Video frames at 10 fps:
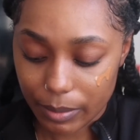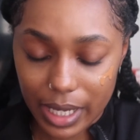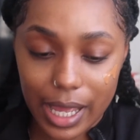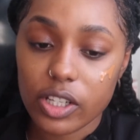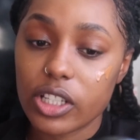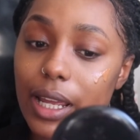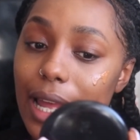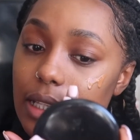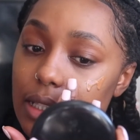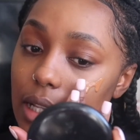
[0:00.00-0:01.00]
me actually
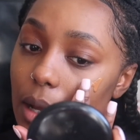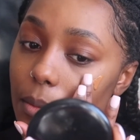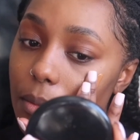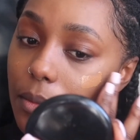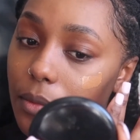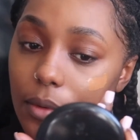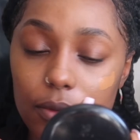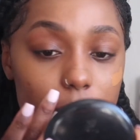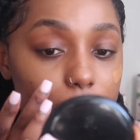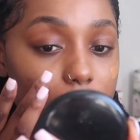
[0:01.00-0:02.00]
add some
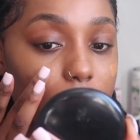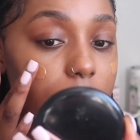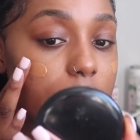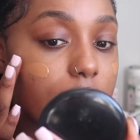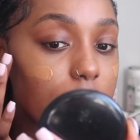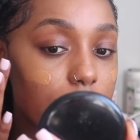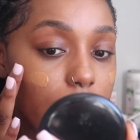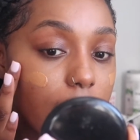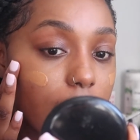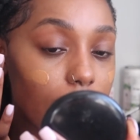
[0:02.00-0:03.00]
from here to
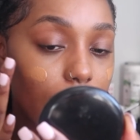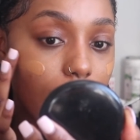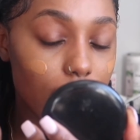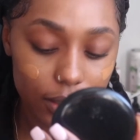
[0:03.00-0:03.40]
here.